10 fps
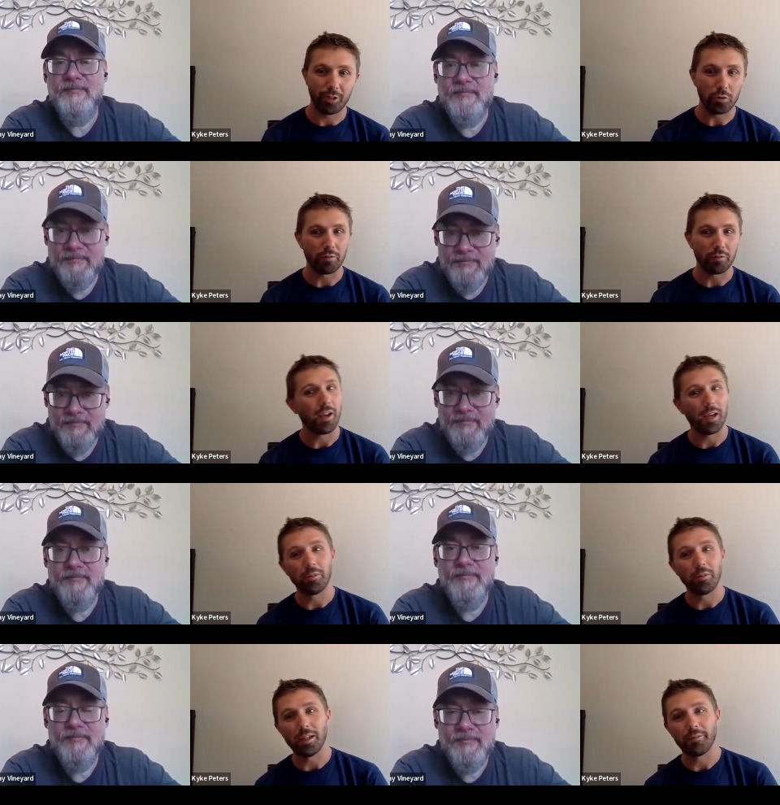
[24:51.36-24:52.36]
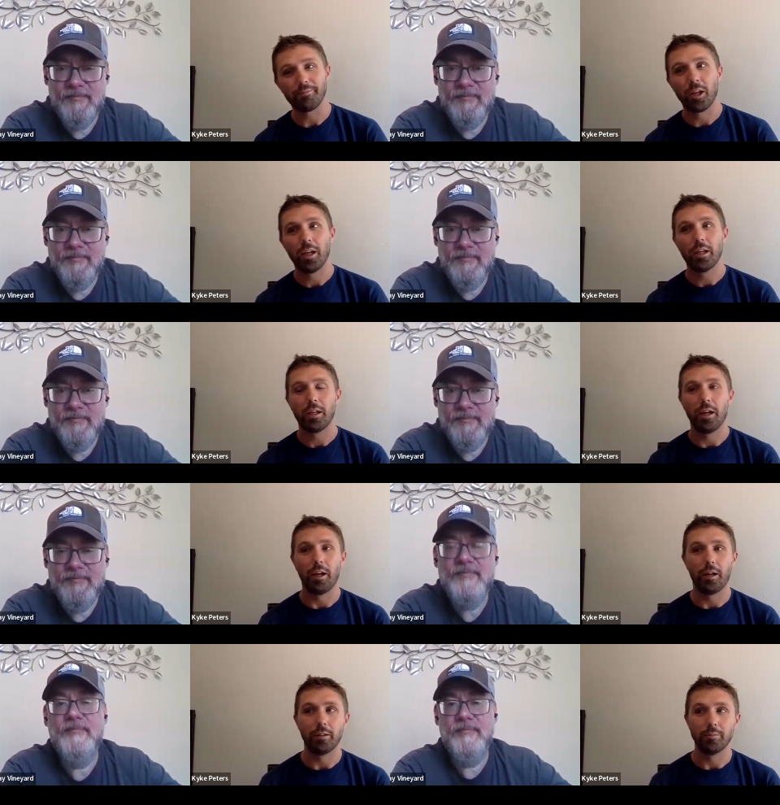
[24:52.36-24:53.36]
Speaker 1: youth and family,
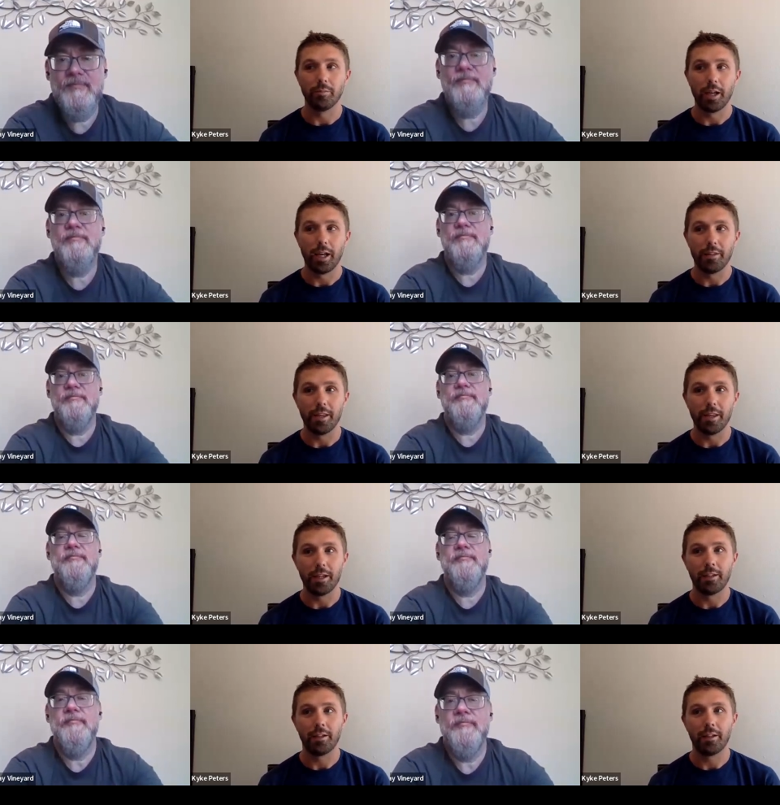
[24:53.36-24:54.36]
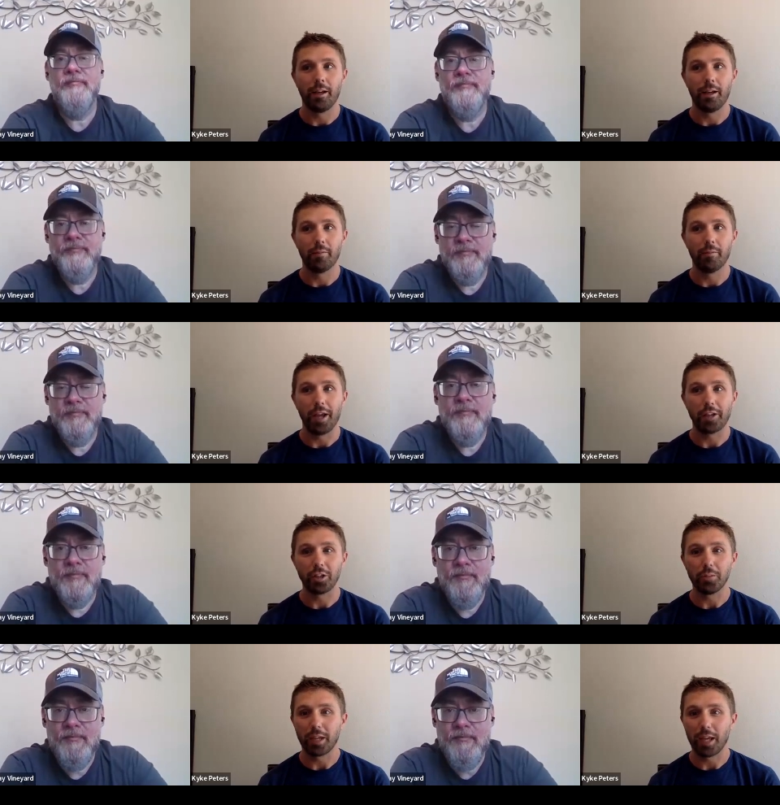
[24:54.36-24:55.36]
um, and then um, I
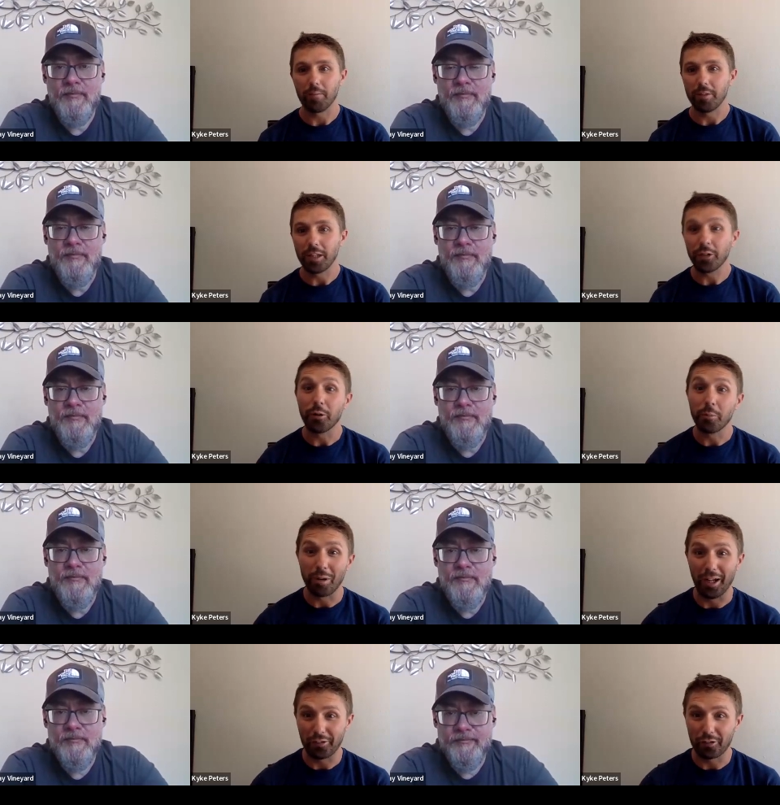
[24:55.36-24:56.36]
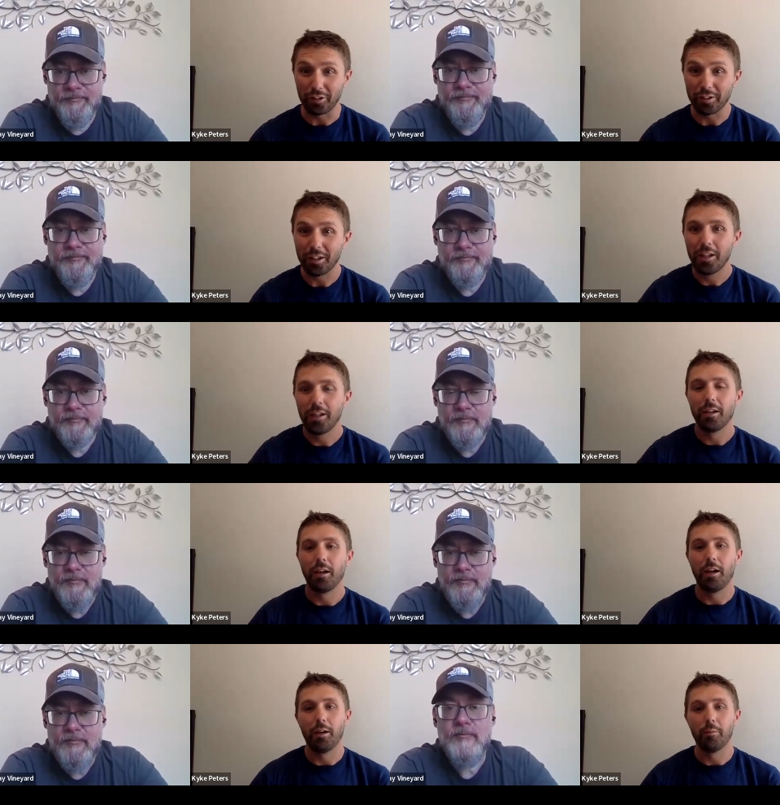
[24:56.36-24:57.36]
actually became the interim pastor,
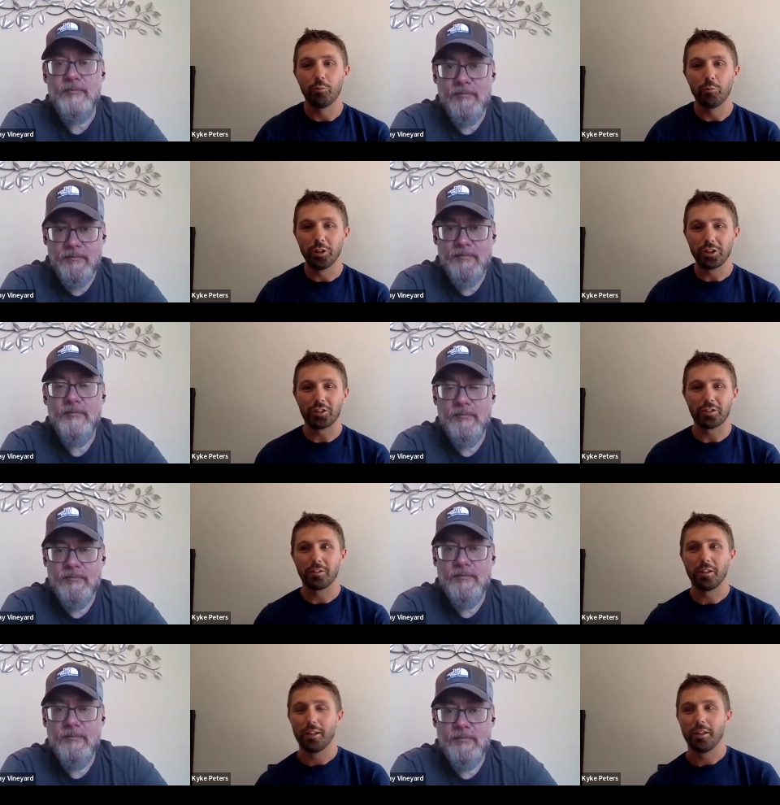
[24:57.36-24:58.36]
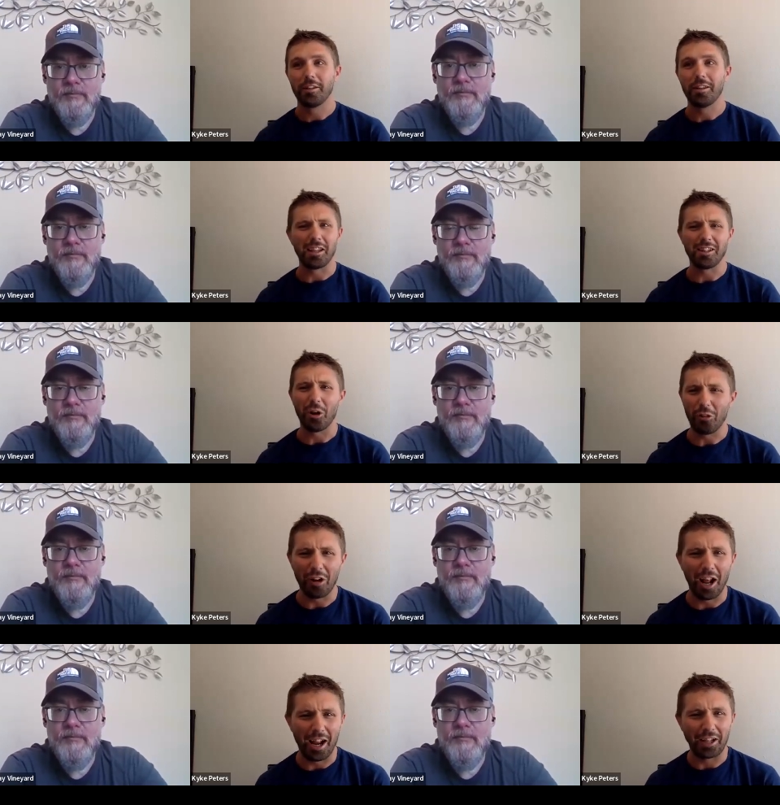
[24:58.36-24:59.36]
um, which they, you know they're
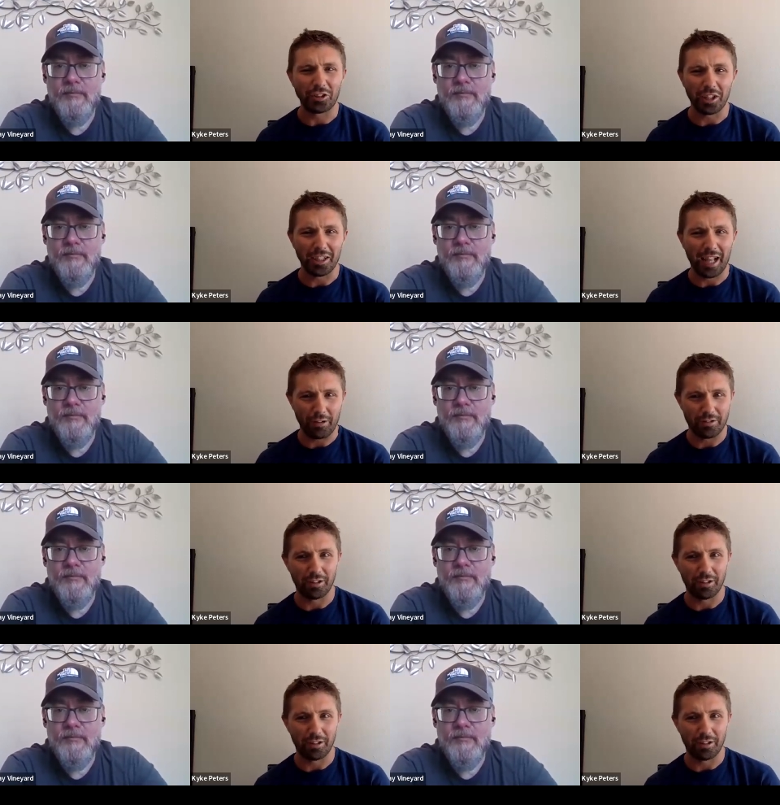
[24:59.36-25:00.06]
not actually allowed